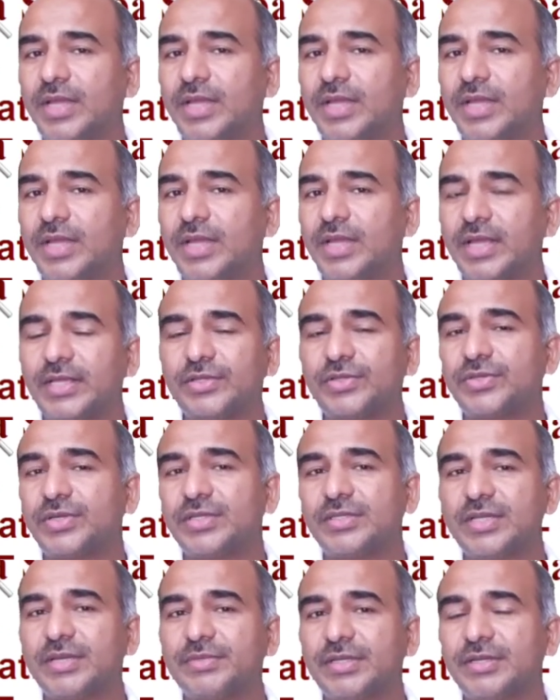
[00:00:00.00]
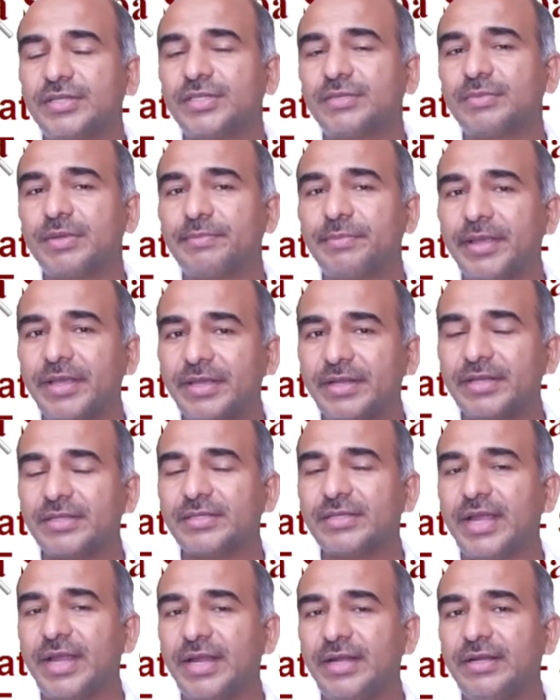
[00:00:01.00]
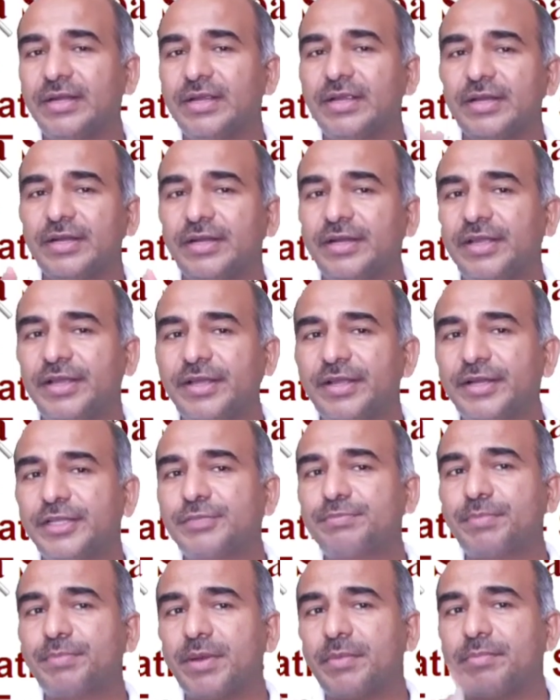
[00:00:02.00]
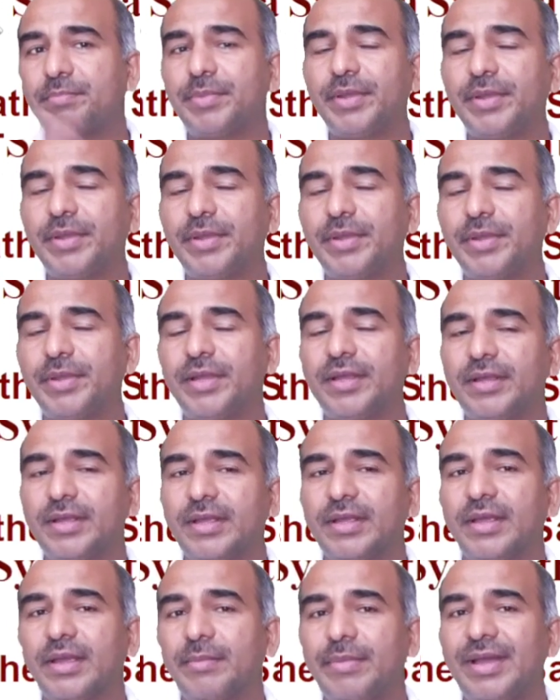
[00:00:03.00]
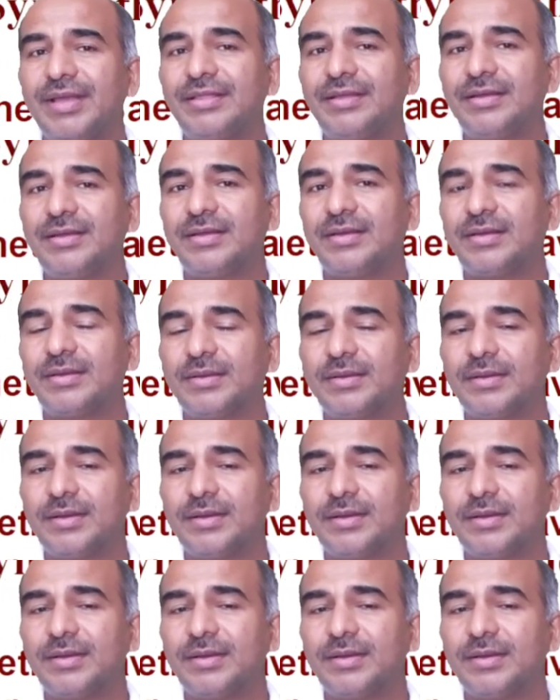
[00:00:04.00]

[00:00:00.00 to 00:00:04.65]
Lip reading: digestive enzyme secretion by pancreas, and decrease pumping by the